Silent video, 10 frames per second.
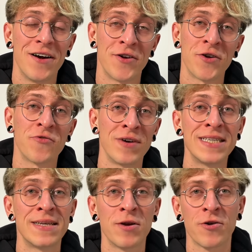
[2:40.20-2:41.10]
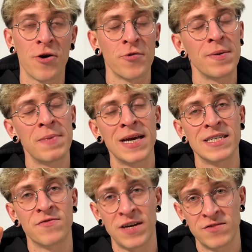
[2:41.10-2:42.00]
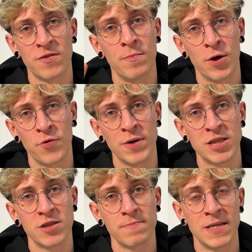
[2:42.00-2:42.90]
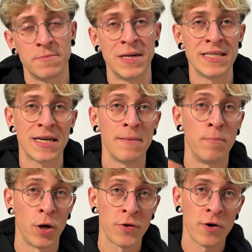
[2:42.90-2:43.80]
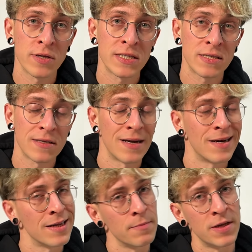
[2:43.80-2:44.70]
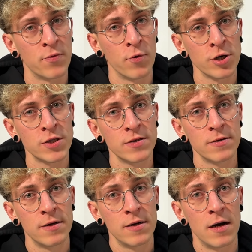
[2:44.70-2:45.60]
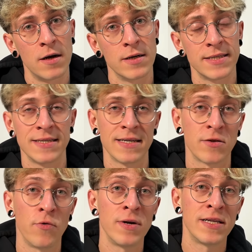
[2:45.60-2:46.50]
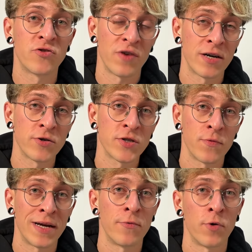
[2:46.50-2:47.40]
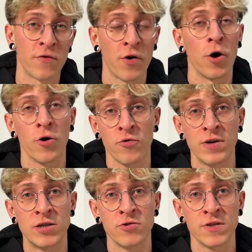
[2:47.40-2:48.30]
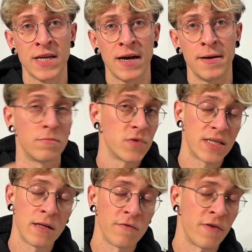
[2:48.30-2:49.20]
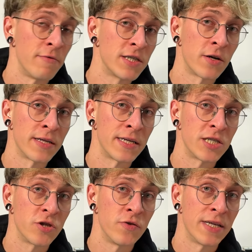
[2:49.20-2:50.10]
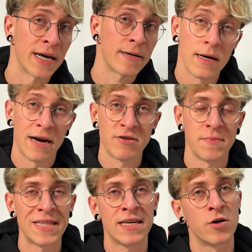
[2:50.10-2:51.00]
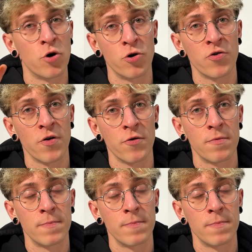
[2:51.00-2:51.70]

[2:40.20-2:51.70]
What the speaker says: Another really similar card we play is Vengeful Blood Witch. It's basically Blood Artist, a little bit worse, since it only triggers when one of our creatures die. Still, very solid addition to the deck. Charismatic Conqueror.